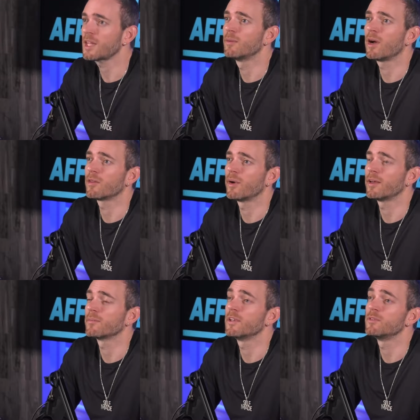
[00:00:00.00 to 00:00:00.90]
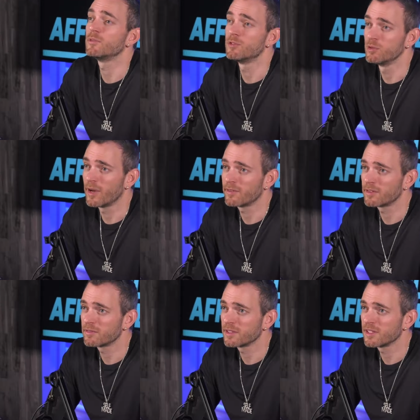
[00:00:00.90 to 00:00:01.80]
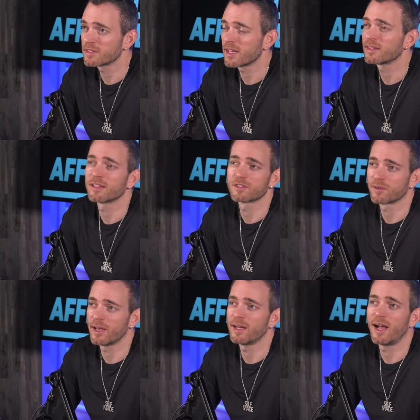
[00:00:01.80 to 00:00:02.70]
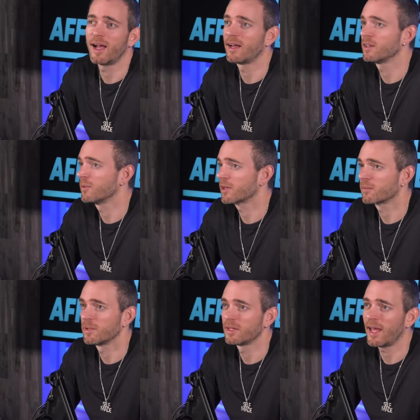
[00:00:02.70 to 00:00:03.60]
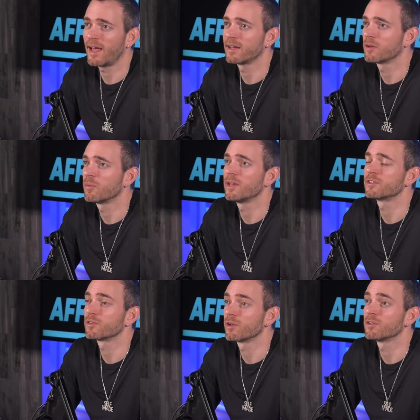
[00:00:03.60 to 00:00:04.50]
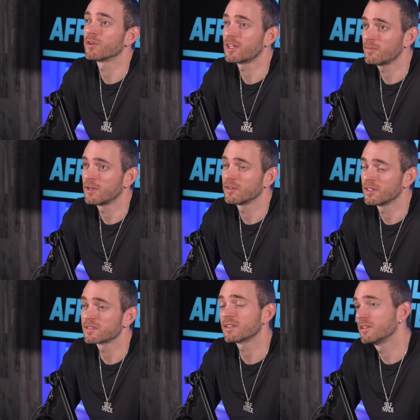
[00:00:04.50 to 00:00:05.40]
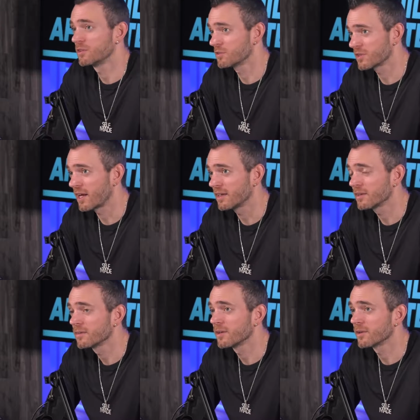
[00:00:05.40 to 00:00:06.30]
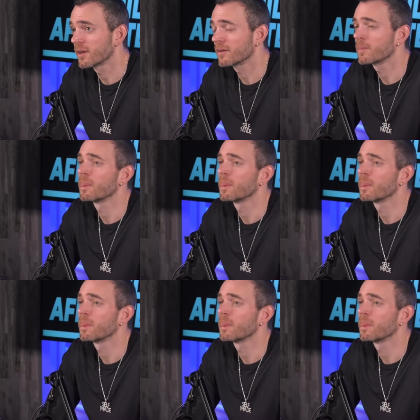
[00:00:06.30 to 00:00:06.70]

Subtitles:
And by the way, if you do have an affiliate site, that's great. I highly recommend adding a way to grow your email list into your site, okay?